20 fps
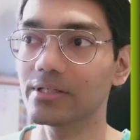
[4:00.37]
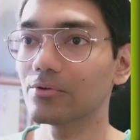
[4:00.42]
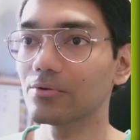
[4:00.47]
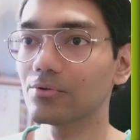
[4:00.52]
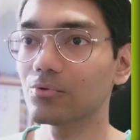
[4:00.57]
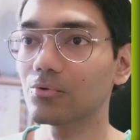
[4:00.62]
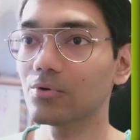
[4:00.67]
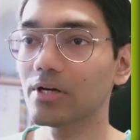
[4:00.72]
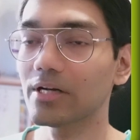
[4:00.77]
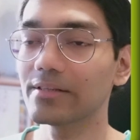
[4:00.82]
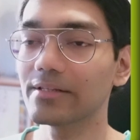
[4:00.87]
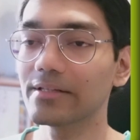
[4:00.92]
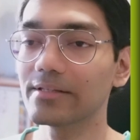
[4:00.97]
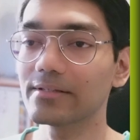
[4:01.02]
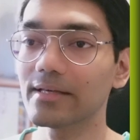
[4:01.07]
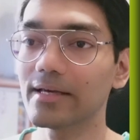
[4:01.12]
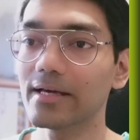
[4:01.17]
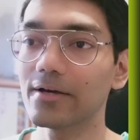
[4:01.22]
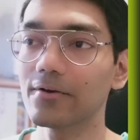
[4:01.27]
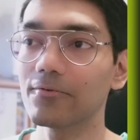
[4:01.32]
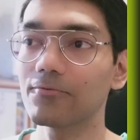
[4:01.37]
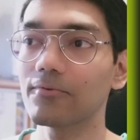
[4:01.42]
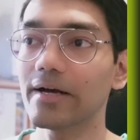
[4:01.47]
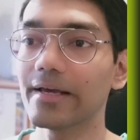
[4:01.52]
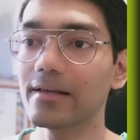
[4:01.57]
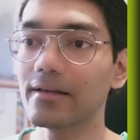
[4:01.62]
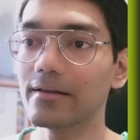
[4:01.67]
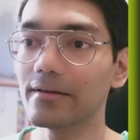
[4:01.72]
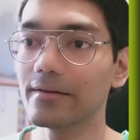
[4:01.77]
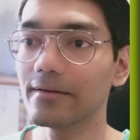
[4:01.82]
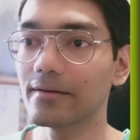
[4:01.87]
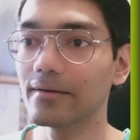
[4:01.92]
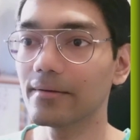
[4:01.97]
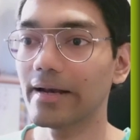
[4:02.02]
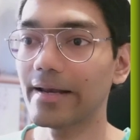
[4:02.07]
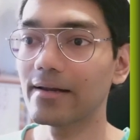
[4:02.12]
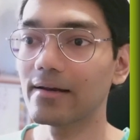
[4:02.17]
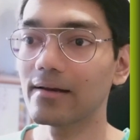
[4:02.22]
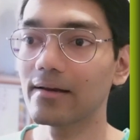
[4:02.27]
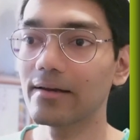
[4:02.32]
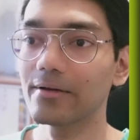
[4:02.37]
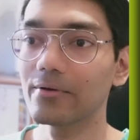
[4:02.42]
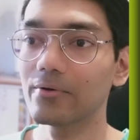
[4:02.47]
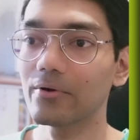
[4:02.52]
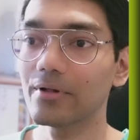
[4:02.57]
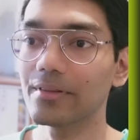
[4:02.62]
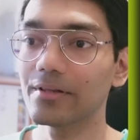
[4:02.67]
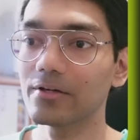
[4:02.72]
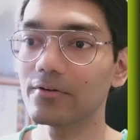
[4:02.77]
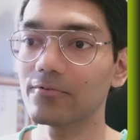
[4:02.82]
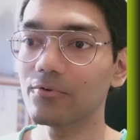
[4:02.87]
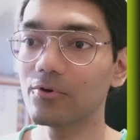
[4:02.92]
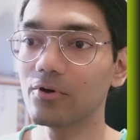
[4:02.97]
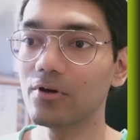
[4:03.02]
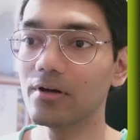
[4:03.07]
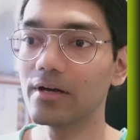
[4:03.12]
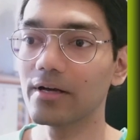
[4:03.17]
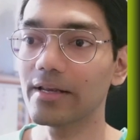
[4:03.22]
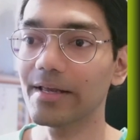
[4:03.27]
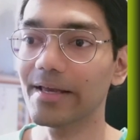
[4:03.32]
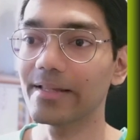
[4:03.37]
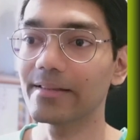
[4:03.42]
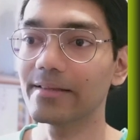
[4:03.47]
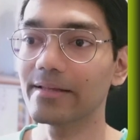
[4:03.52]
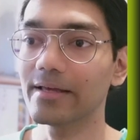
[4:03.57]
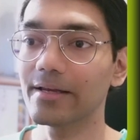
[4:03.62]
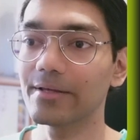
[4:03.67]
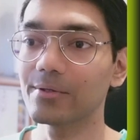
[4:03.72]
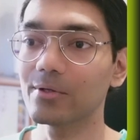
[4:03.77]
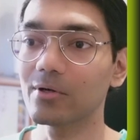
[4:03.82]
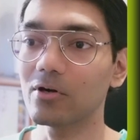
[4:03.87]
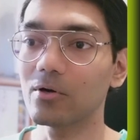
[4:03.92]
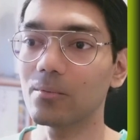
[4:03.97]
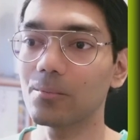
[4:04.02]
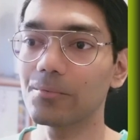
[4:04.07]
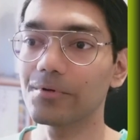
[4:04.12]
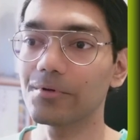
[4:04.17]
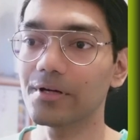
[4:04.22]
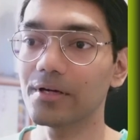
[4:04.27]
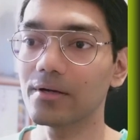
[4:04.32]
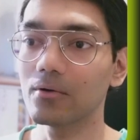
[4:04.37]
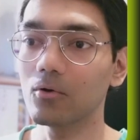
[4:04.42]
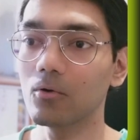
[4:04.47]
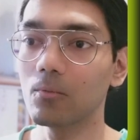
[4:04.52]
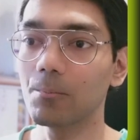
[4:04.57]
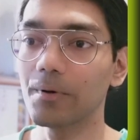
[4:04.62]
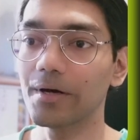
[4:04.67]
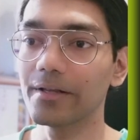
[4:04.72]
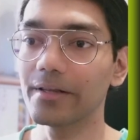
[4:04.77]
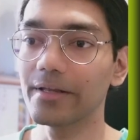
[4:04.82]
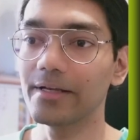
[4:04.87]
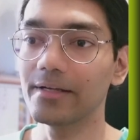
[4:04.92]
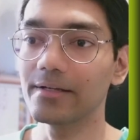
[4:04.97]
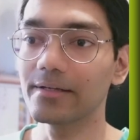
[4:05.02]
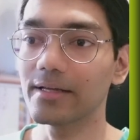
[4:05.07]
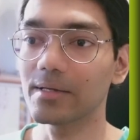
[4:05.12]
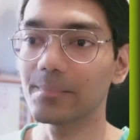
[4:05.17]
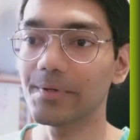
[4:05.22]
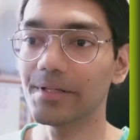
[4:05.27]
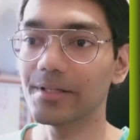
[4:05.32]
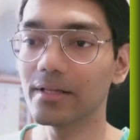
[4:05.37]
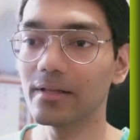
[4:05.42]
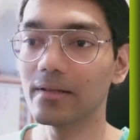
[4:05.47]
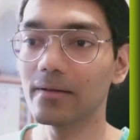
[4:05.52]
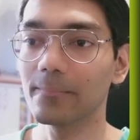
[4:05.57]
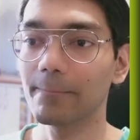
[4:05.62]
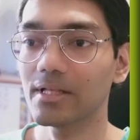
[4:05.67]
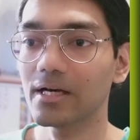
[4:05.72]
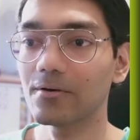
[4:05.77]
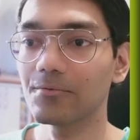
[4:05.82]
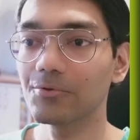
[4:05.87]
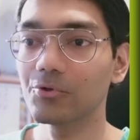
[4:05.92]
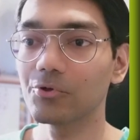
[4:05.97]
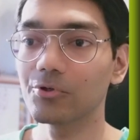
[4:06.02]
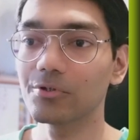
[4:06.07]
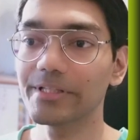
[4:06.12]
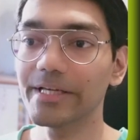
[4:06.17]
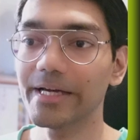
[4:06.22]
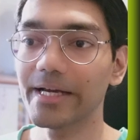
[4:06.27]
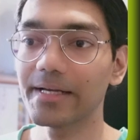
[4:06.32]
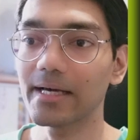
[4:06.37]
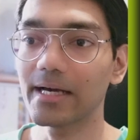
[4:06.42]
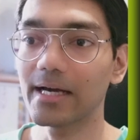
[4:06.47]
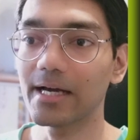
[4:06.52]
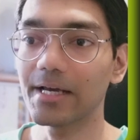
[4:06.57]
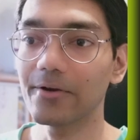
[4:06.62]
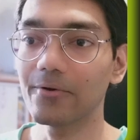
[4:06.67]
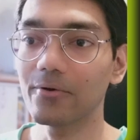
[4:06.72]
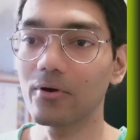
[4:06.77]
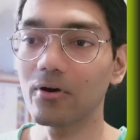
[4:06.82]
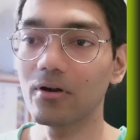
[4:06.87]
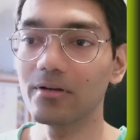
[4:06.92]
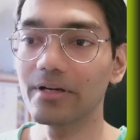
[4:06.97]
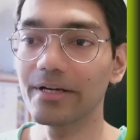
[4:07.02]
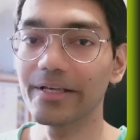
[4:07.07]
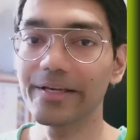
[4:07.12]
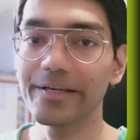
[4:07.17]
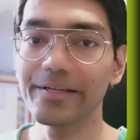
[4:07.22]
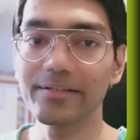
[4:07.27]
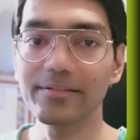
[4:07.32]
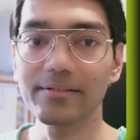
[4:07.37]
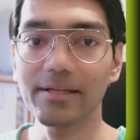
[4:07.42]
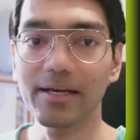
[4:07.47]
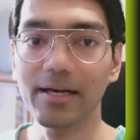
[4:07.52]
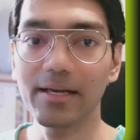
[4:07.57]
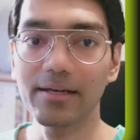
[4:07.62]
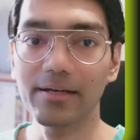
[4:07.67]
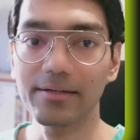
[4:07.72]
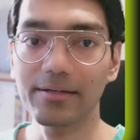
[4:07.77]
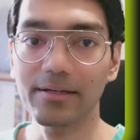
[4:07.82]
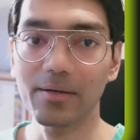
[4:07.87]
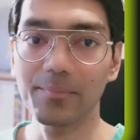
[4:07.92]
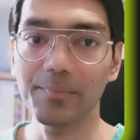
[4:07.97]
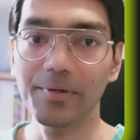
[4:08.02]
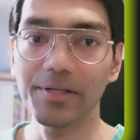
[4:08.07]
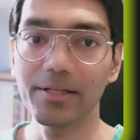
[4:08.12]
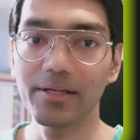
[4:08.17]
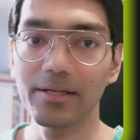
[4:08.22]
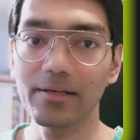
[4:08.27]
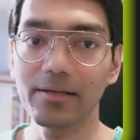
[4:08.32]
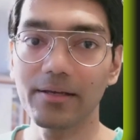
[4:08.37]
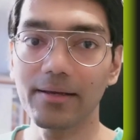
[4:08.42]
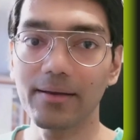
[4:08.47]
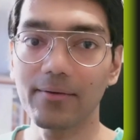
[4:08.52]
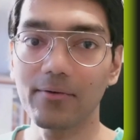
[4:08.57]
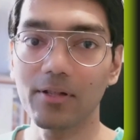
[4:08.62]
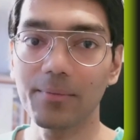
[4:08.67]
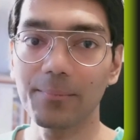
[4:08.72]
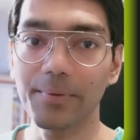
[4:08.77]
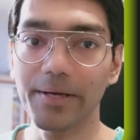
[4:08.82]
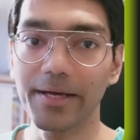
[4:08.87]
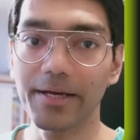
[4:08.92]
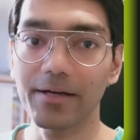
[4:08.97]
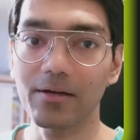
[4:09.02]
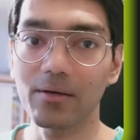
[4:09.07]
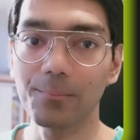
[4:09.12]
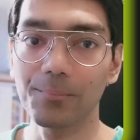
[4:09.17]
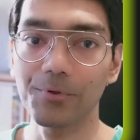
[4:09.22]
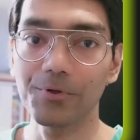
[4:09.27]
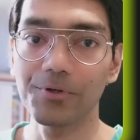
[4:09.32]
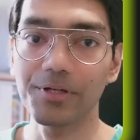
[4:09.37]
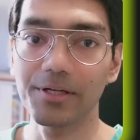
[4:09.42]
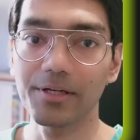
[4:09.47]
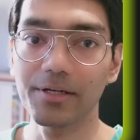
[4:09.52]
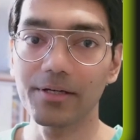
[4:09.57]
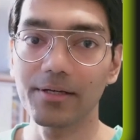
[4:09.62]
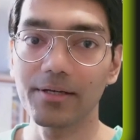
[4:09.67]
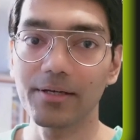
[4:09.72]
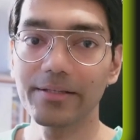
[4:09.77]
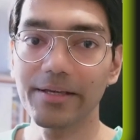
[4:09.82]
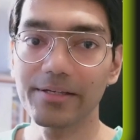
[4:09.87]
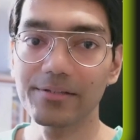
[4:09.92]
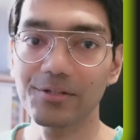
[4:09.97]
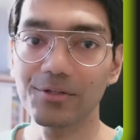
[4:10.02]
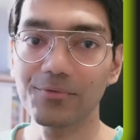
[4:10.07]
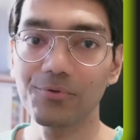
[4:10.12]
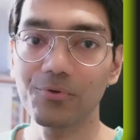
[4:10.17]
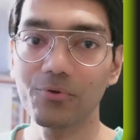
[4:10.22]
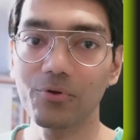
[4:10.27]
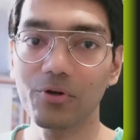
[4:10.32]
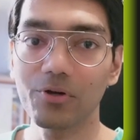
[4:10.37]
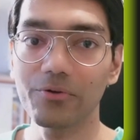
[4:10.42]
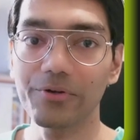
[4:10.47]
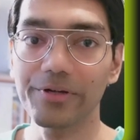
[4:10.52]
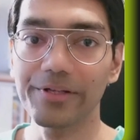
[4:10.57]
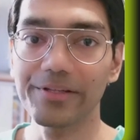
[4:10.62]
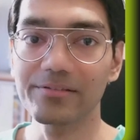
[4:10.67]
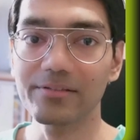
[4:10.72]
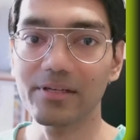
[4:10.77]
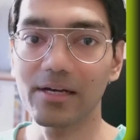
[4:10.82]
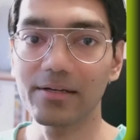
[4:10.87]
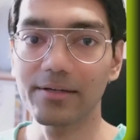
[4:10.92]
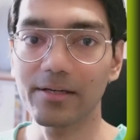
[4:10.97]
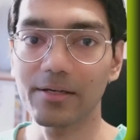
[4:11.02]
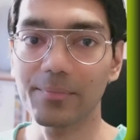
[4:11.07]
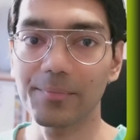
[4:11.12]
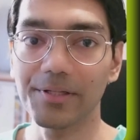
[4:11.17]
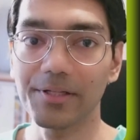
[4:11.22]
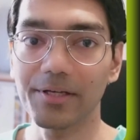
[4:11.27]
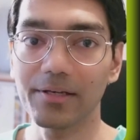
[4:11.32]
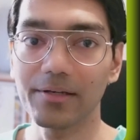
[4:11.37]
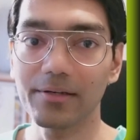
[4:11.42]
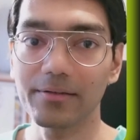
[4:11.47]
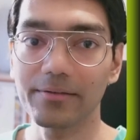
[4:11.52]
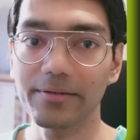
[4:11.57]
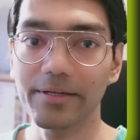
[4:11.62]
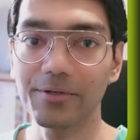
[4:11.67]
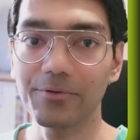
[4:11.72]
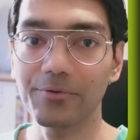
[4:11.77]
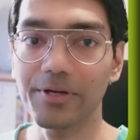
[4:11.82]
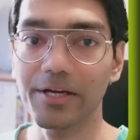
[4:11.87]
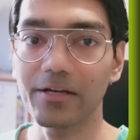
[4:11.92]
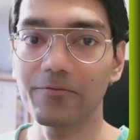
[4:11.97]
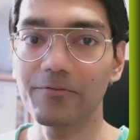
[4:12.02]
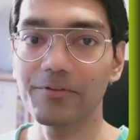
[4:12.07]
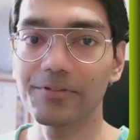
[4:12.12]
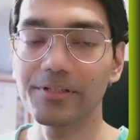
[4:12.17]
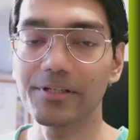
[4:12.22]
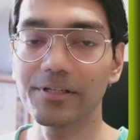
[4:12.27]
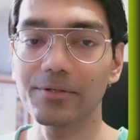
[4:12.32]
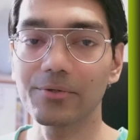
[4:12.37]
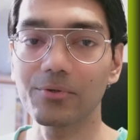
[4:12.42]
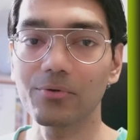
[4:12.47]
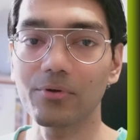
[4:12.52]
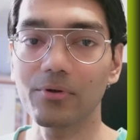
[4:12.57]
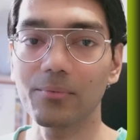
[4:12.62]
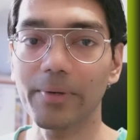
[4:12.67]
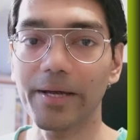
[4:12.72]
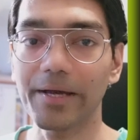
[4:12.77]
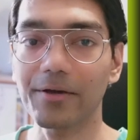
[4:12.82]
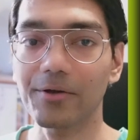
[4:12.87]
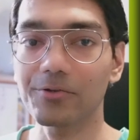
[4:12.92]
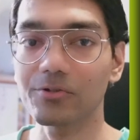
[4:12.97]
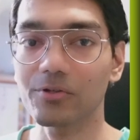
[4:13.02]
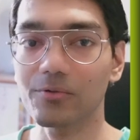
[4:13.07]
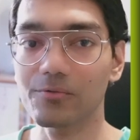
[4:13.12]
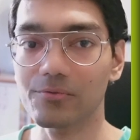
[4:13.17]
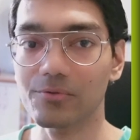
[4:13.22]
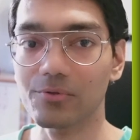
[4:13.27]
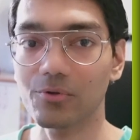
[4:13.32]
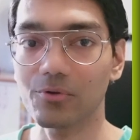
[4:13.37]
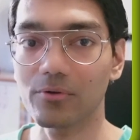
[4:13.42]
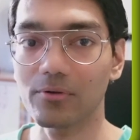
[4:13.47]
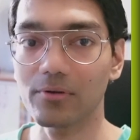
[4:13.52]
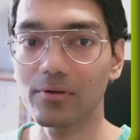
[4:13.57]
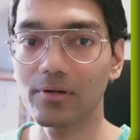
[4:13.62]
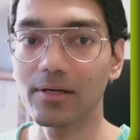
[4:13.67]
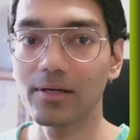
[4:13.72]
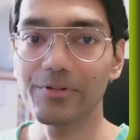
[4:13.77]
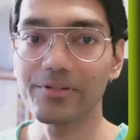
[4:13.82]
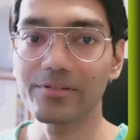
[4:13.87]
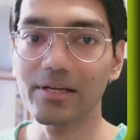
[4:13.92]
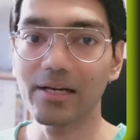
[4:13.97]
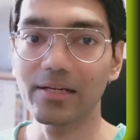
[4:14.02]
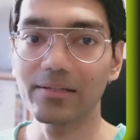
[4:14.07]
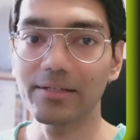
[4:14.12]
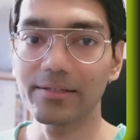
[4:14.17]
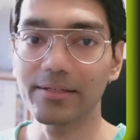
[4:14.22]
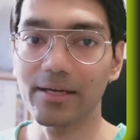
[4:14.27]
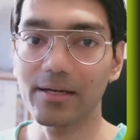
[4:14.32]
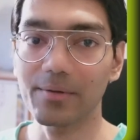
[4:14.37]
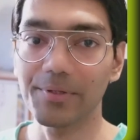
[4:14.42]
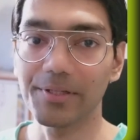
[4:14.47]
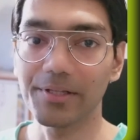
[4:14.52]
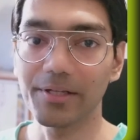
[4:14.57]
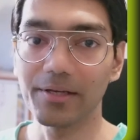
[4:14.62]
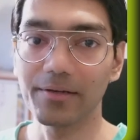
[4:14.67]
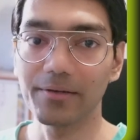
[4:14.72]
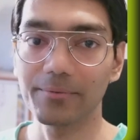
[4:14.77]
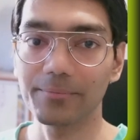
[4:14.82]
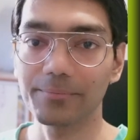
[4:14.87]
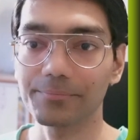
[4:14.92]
So to run this file, right click on the folder and there is an option open in terminal. Now note that I have already installed terminal on my computer. In case if you want to install terminal, then you can visit to Microsoft Store to install the terminal.